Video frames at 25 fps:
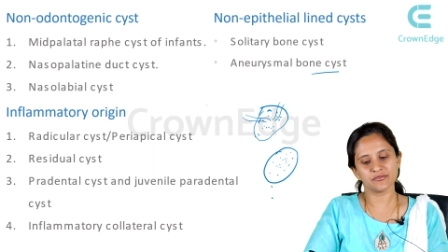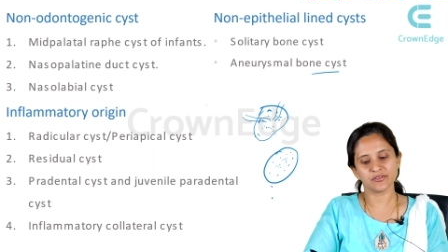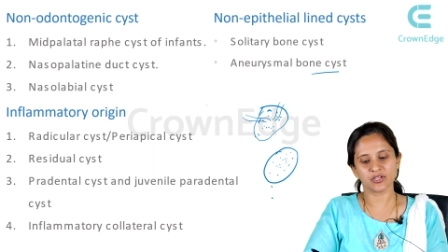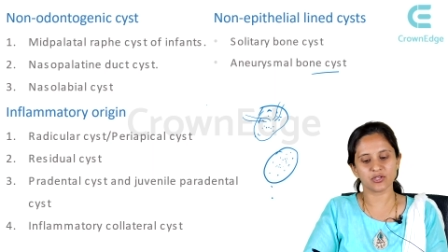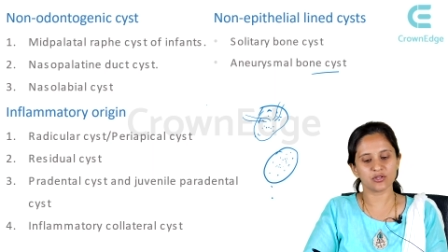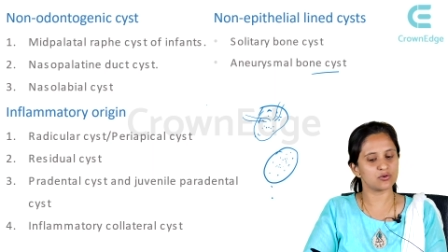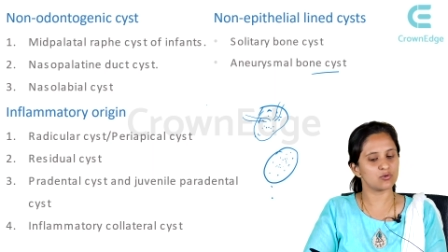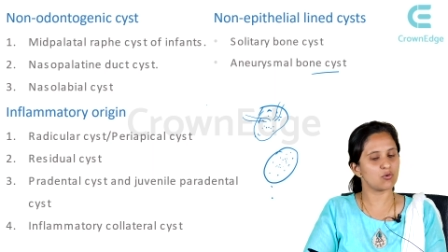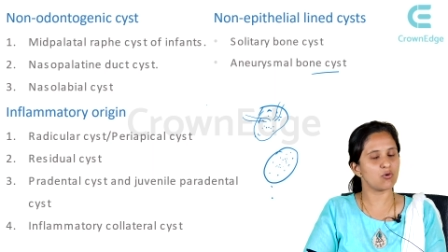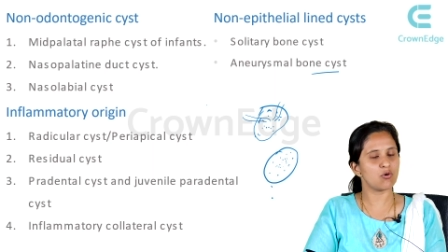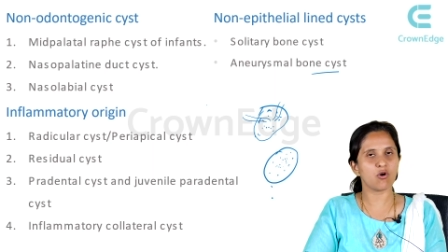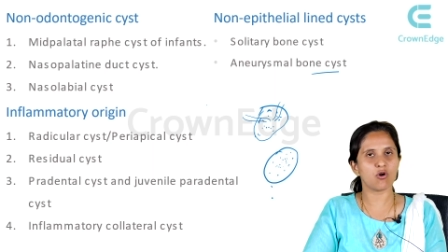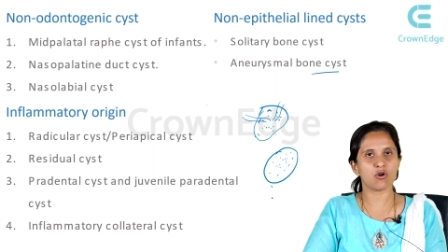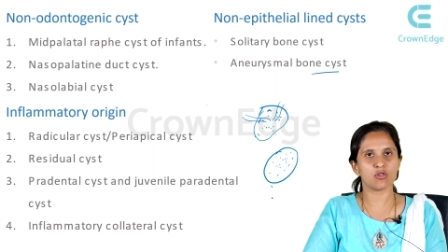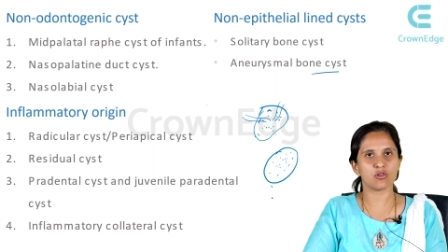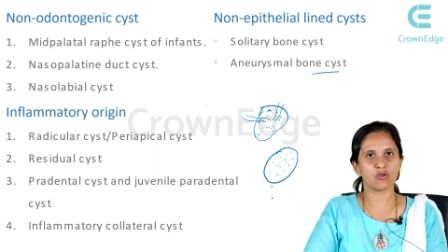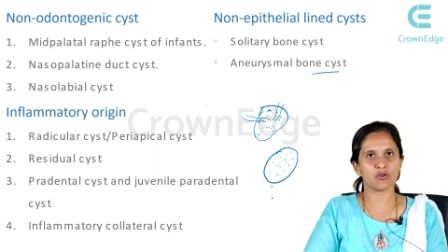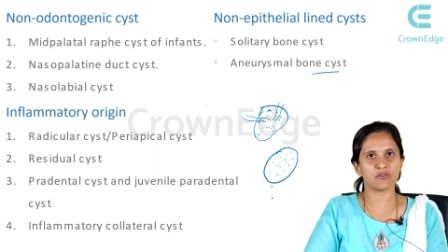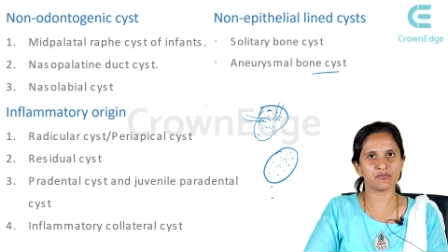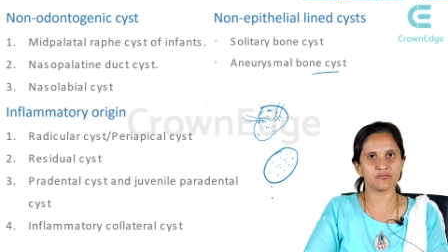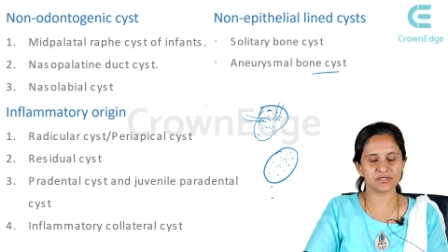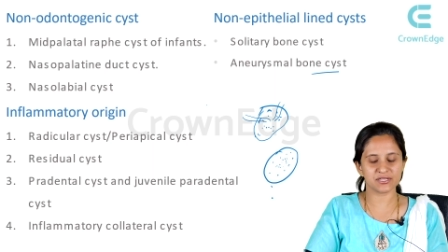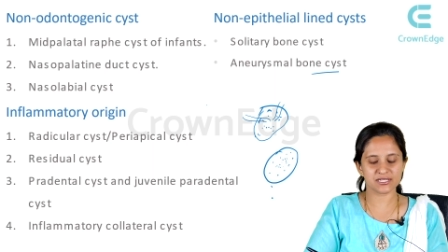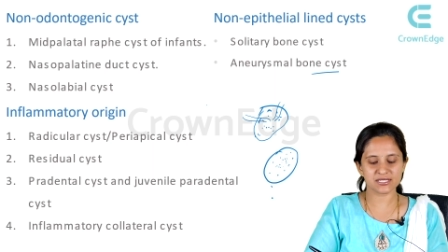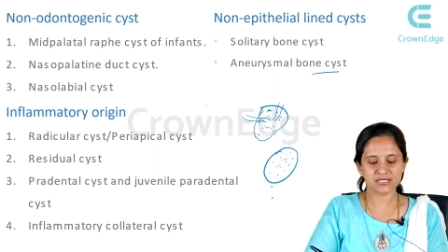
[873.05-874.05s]
we know all
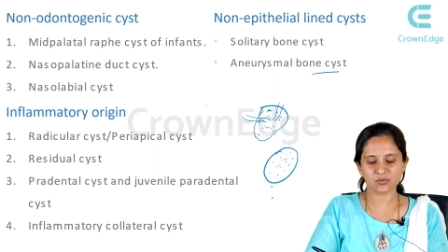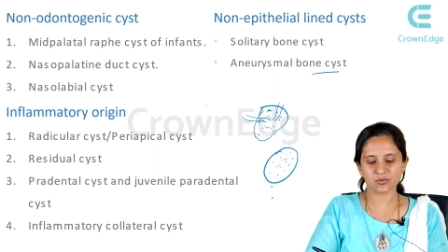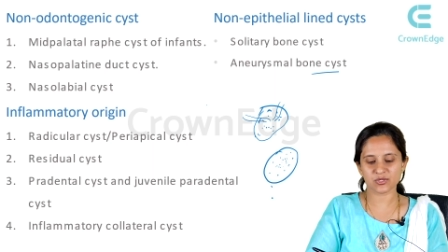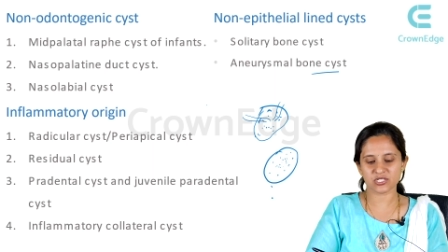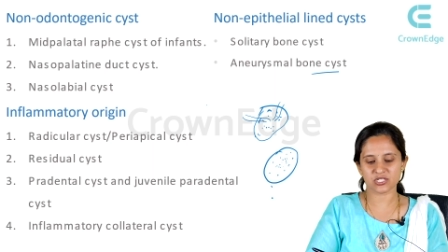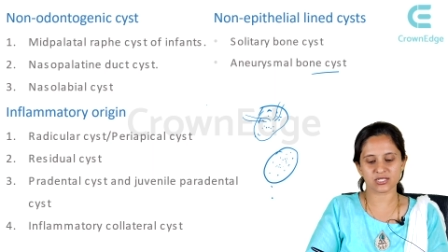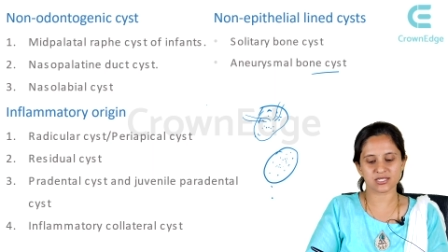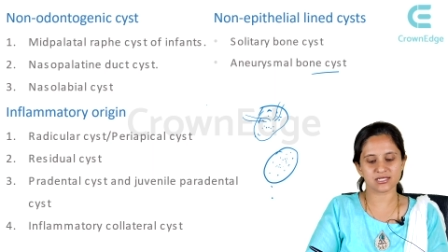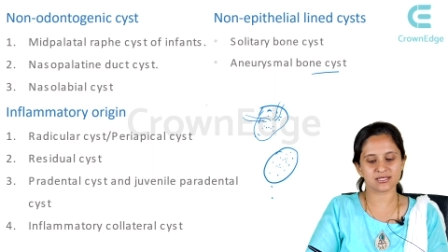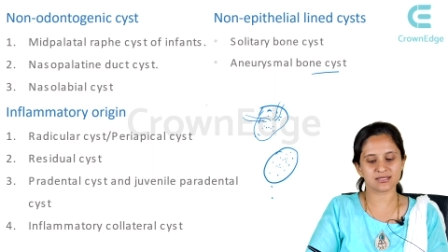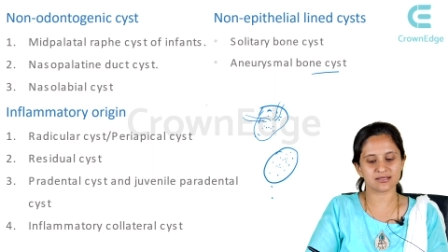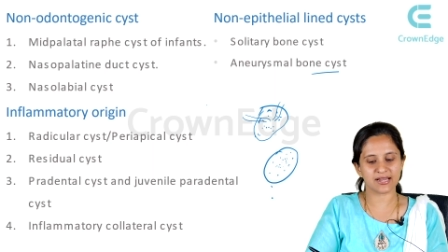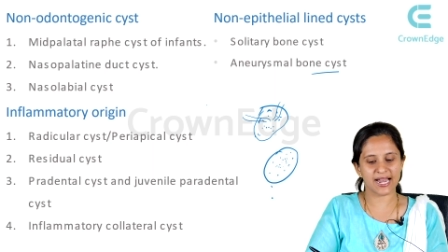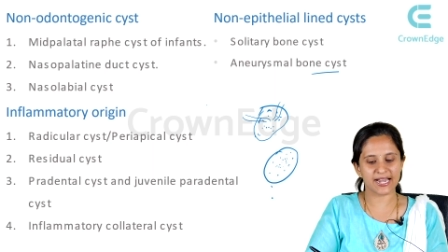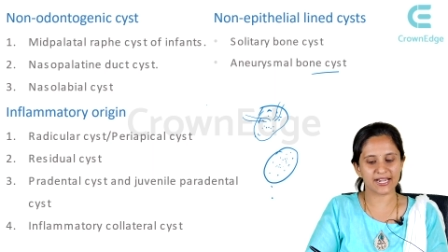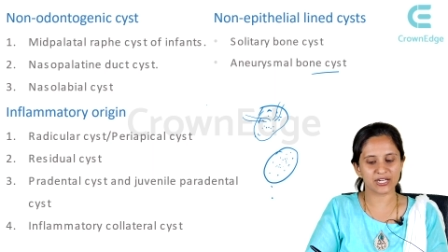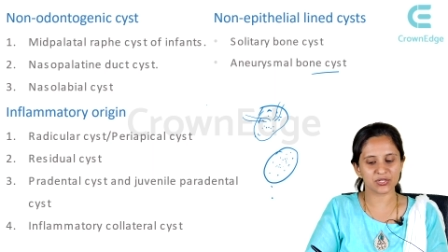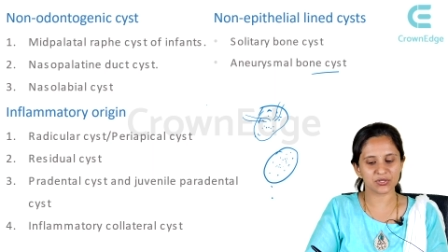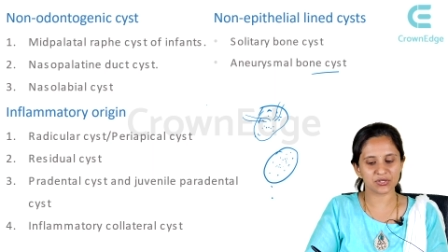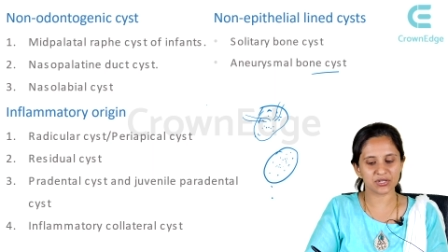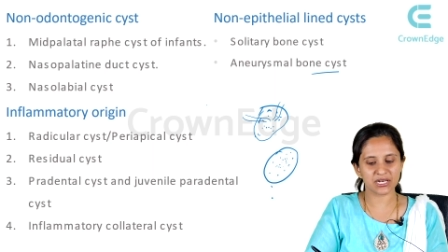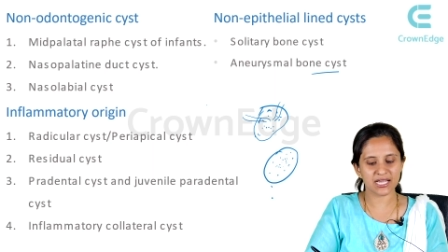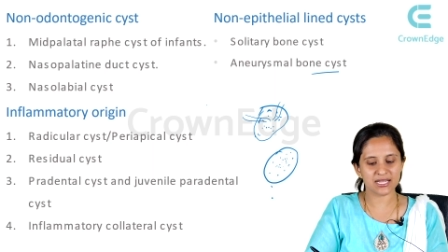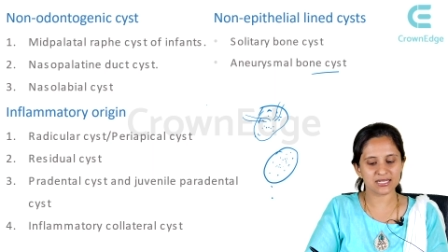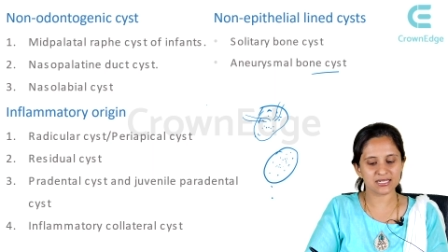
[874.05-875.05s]
of this, which is
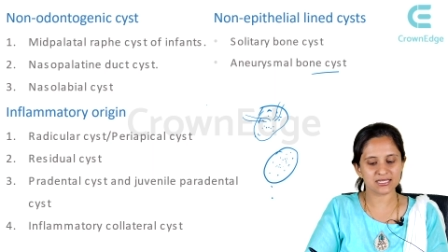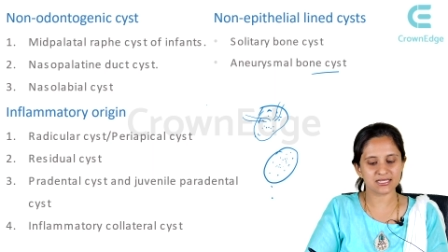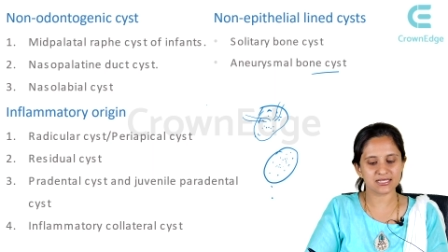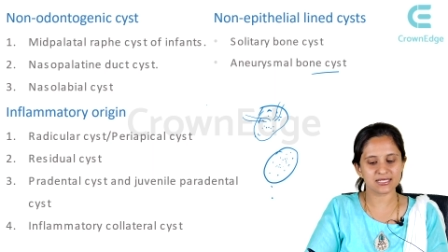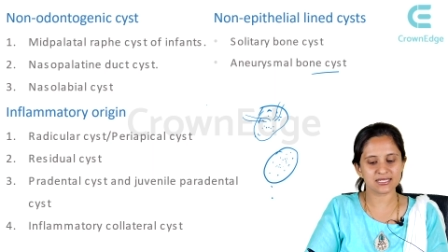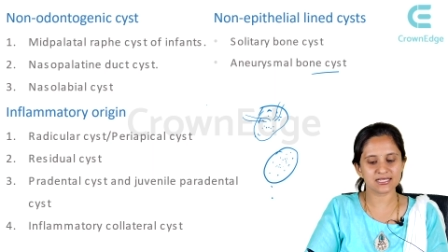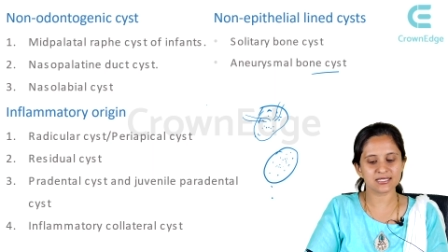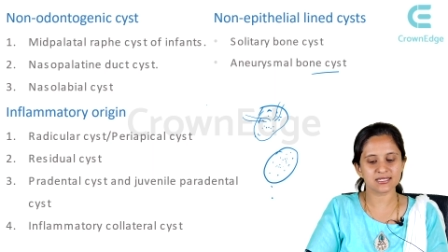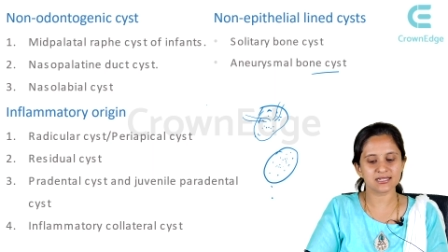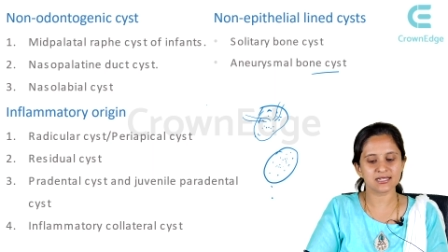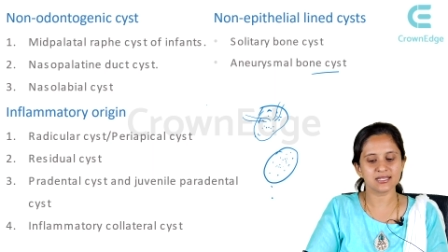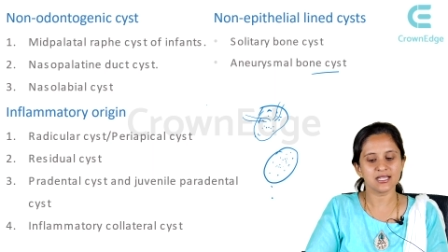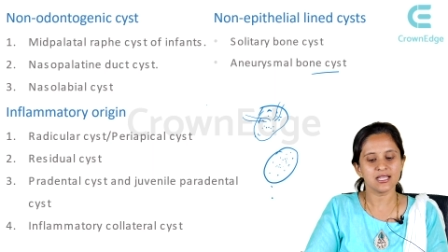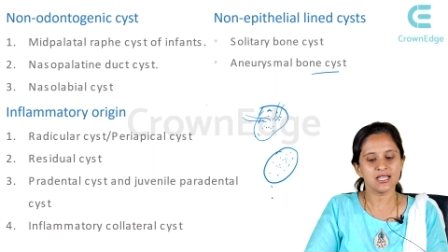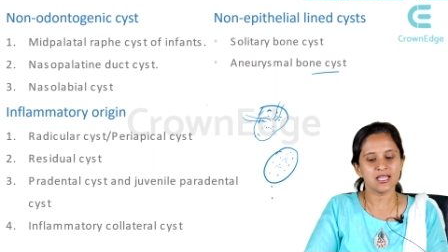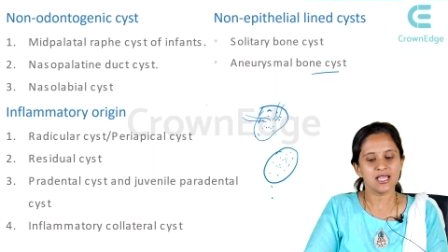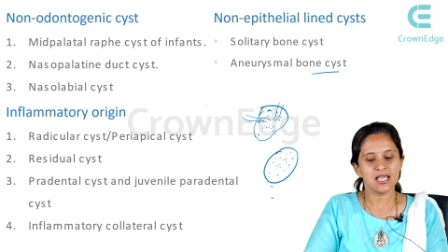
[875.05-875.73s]
radicular cyst,